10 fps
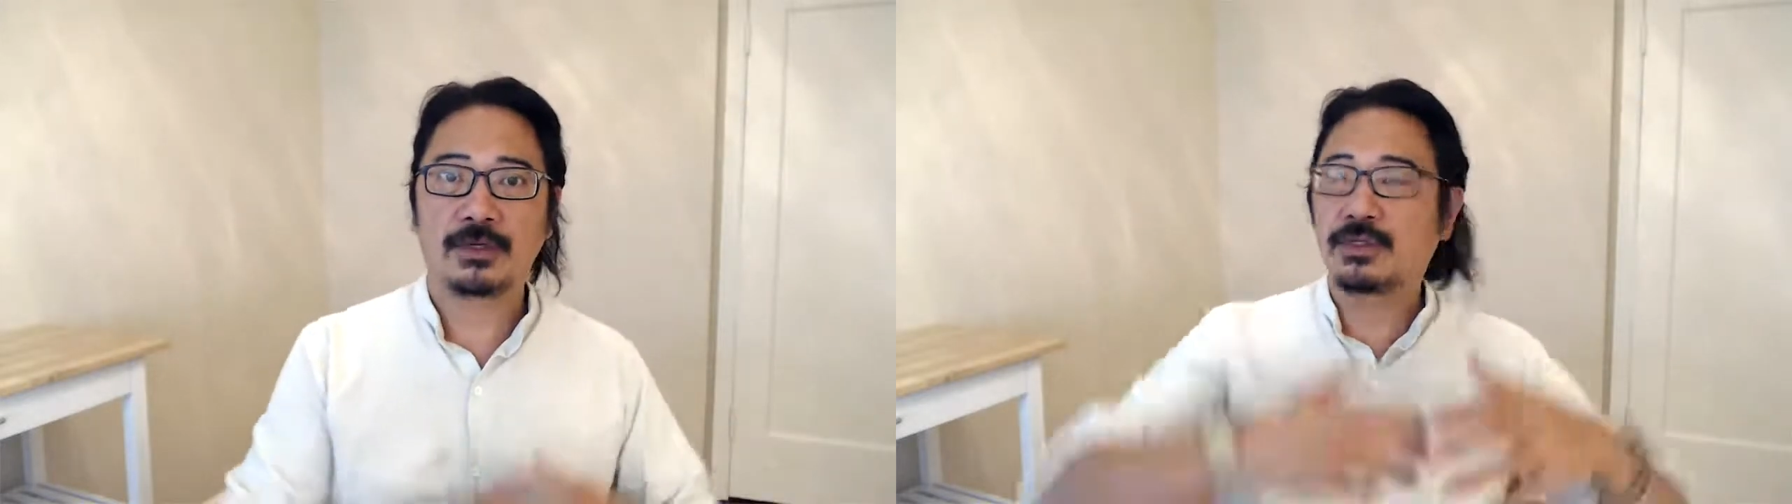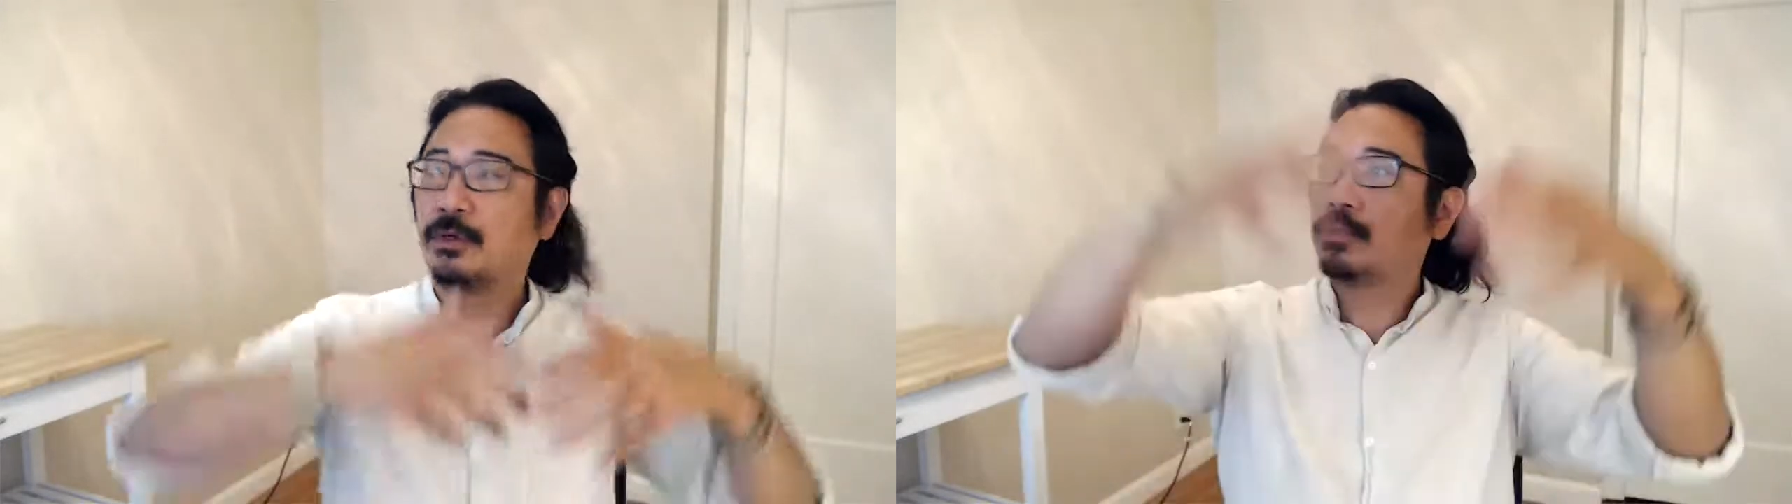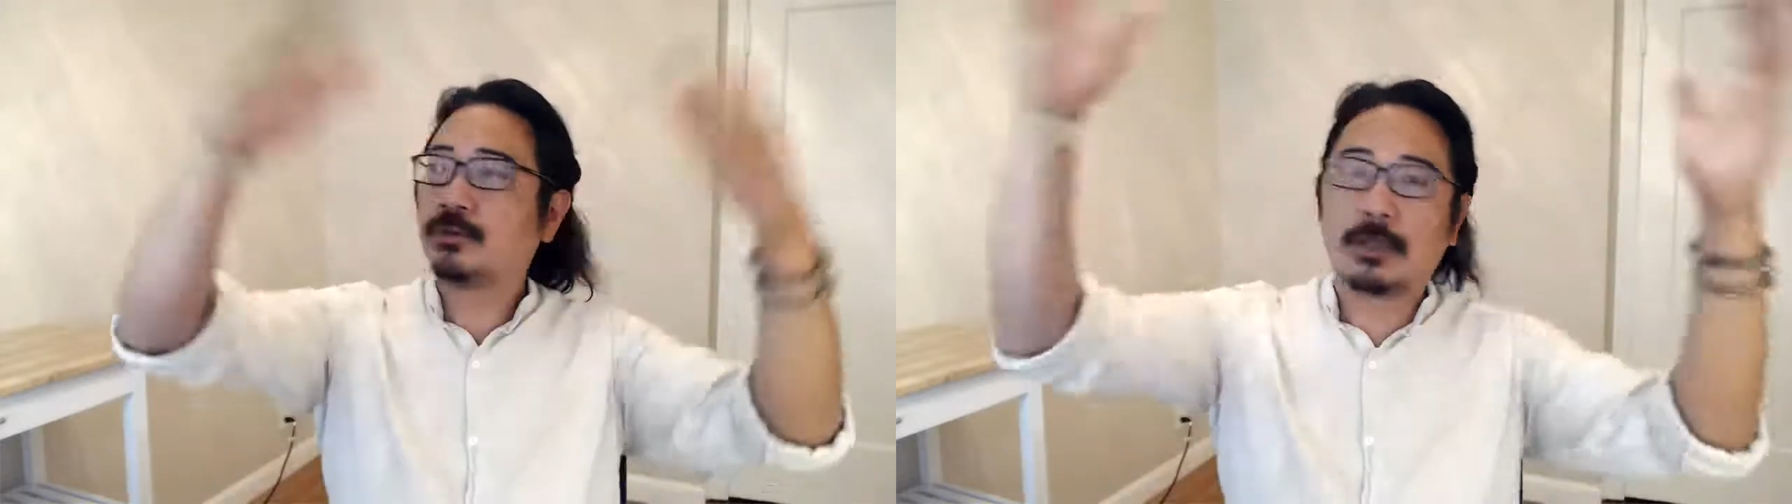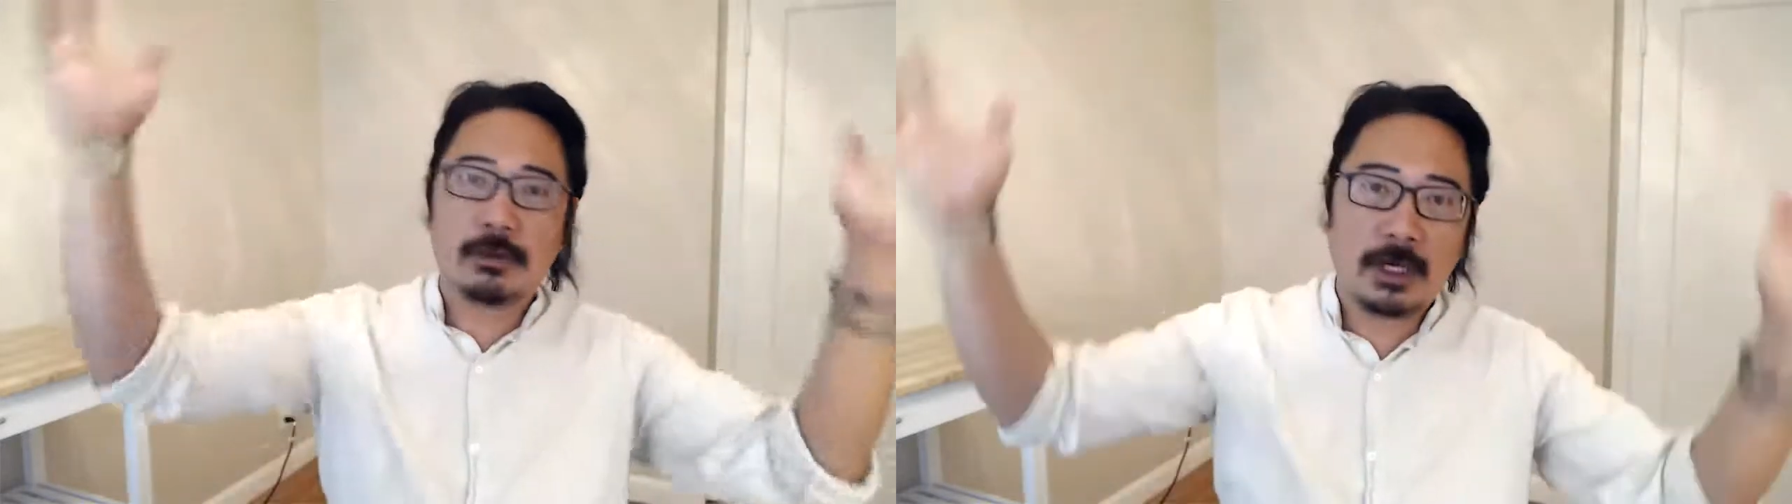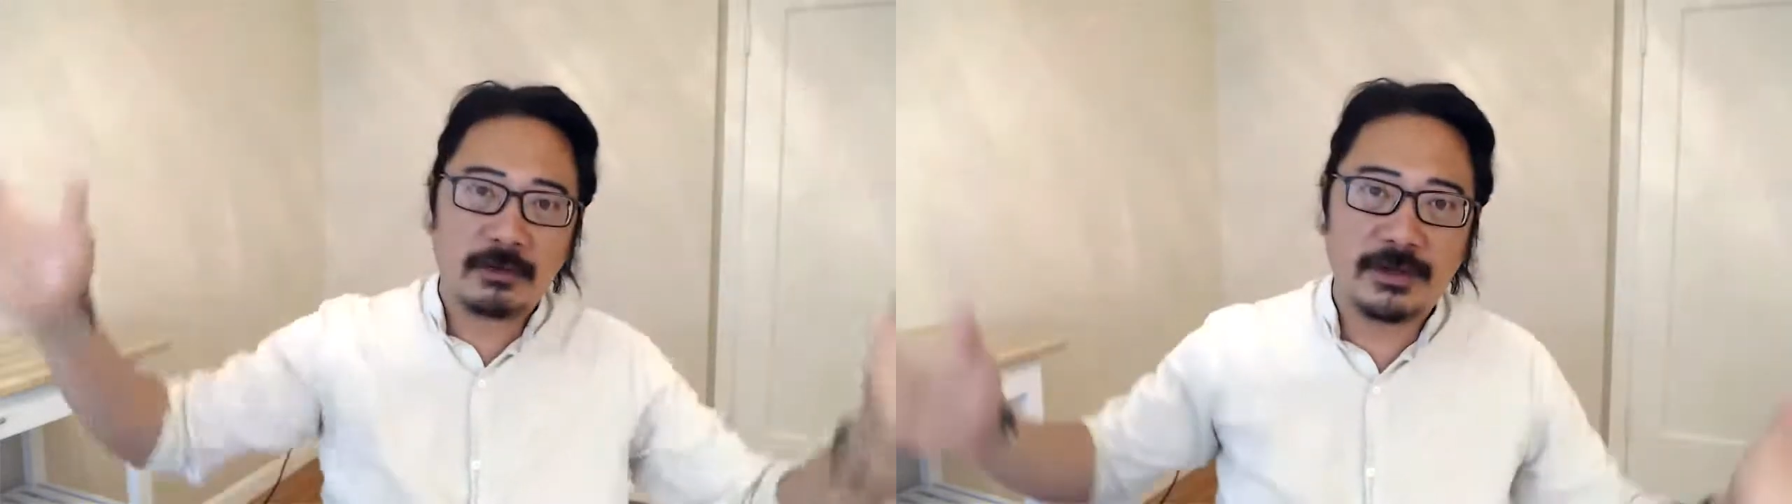So you
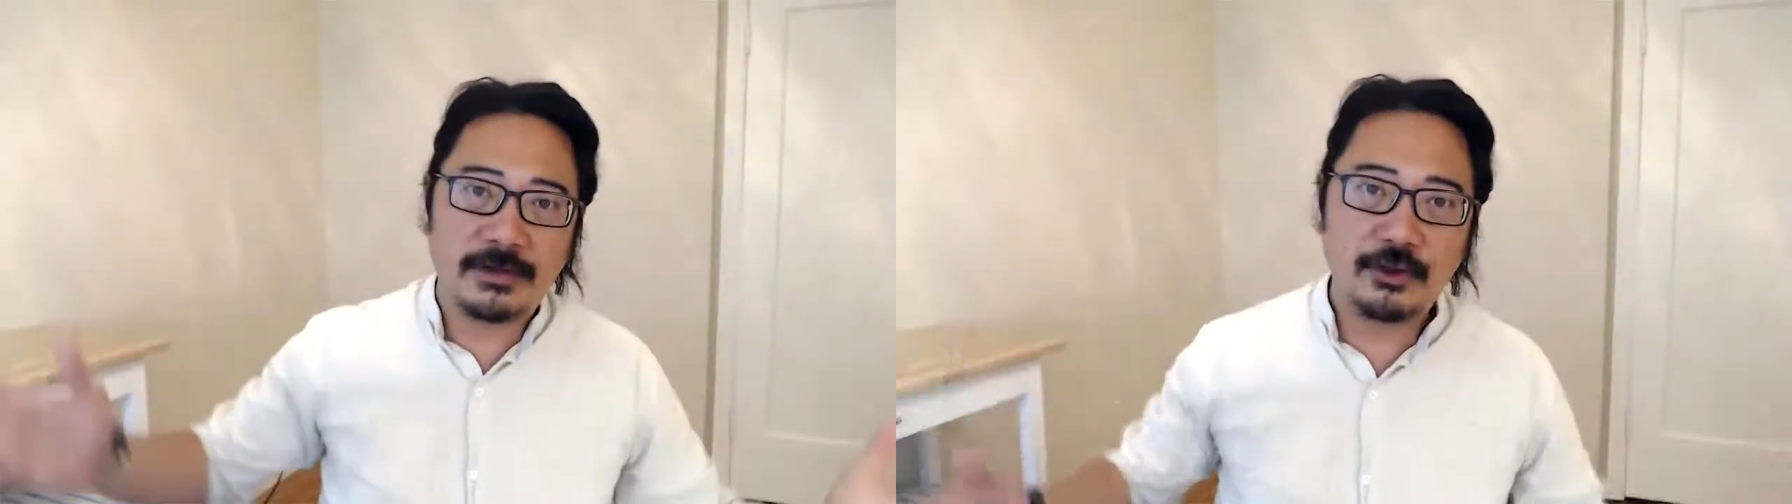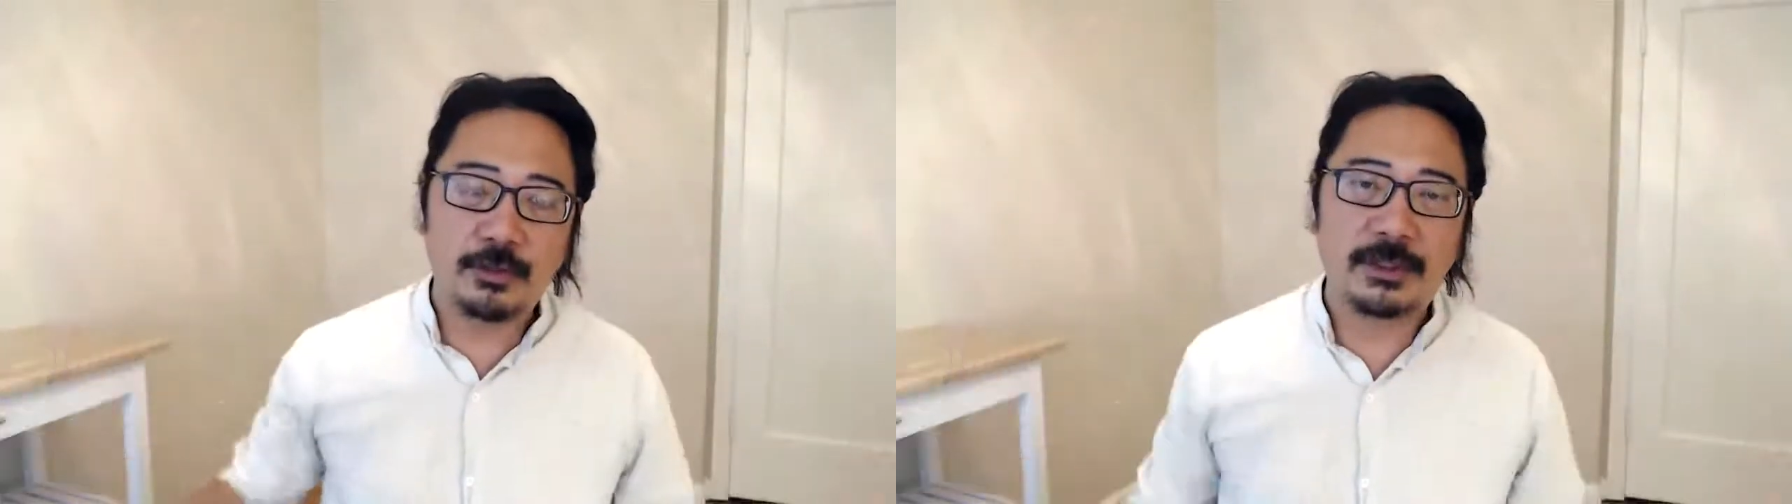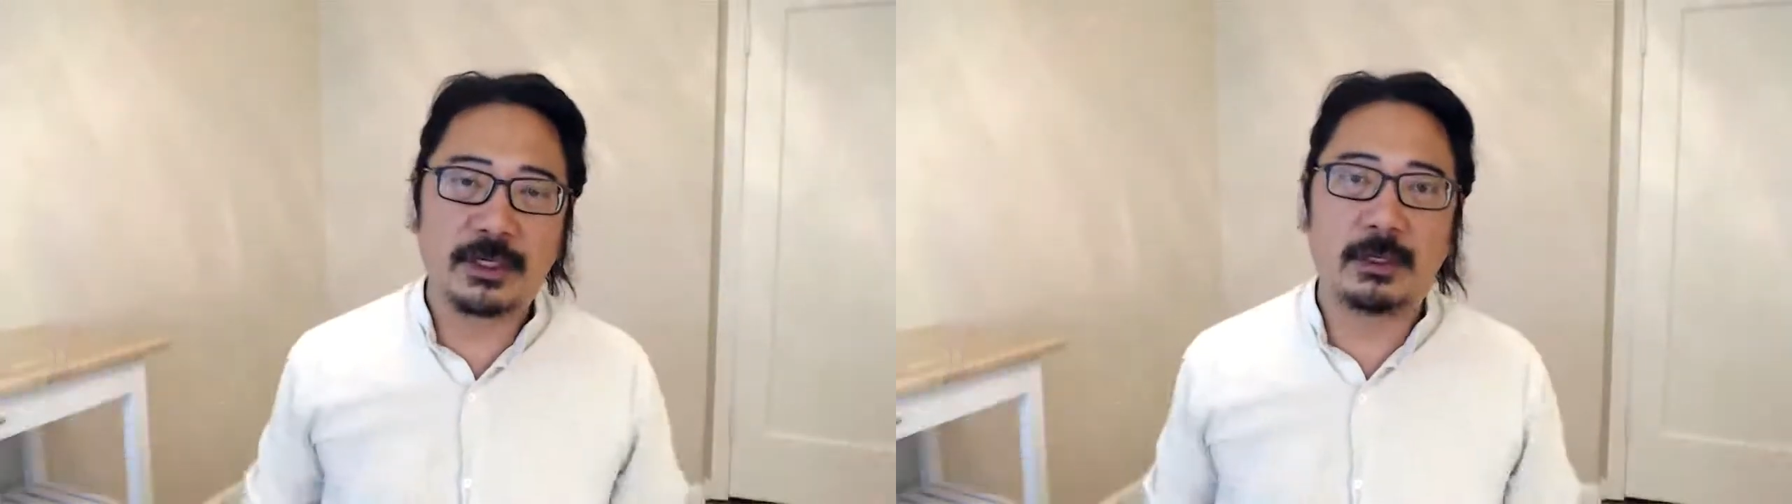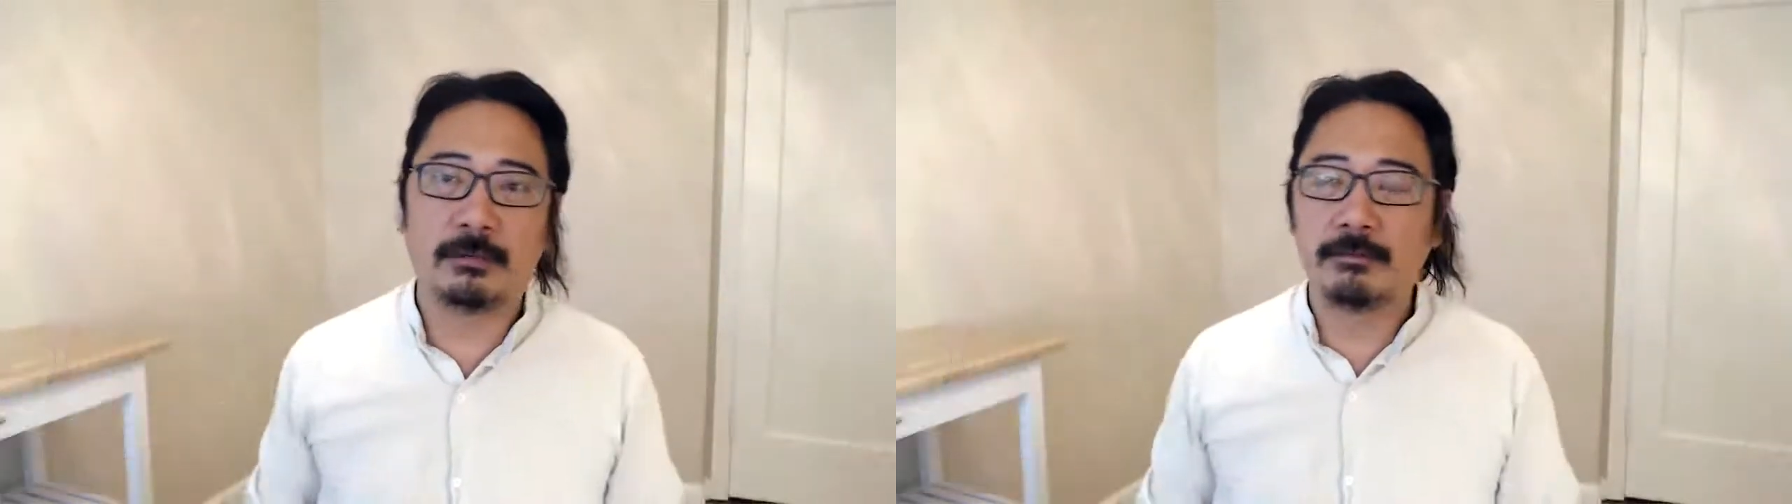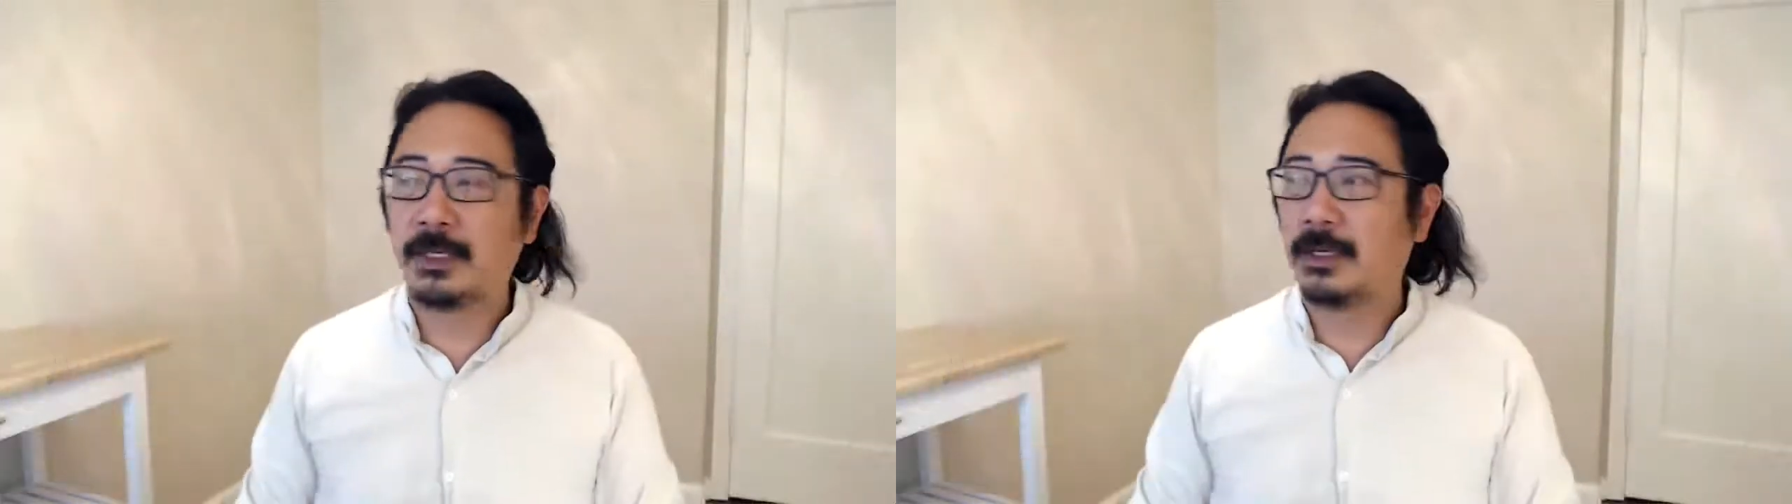go off and you
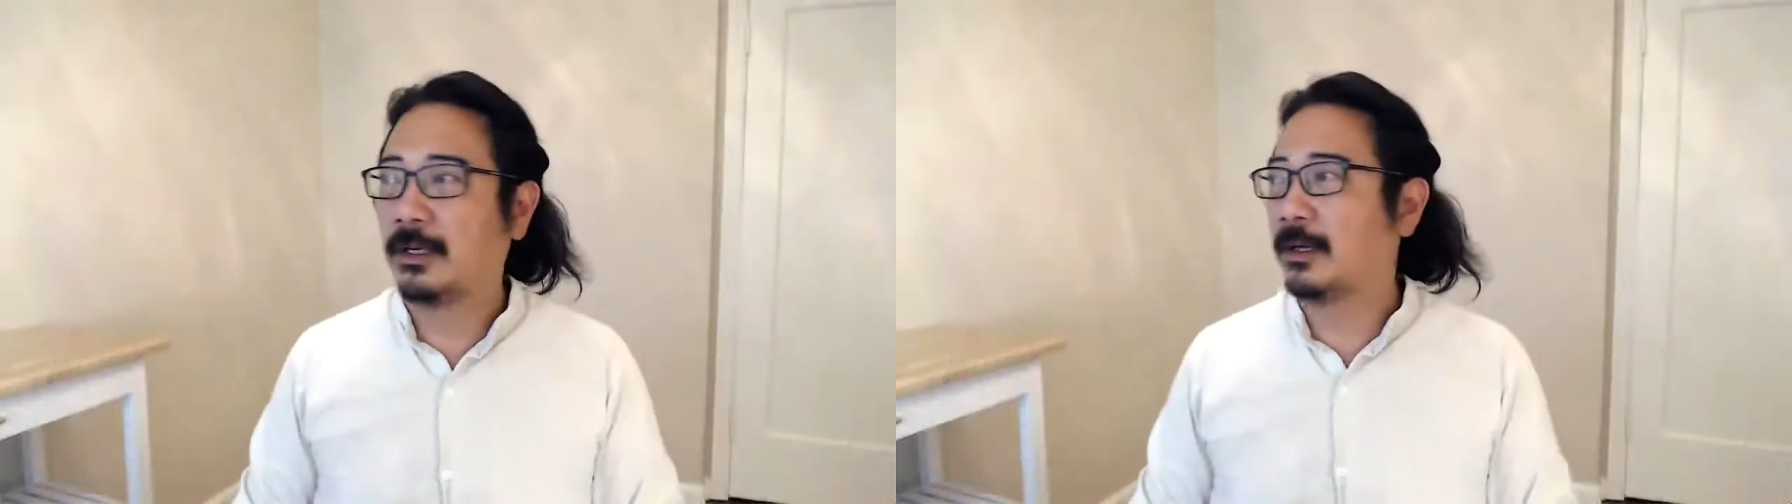become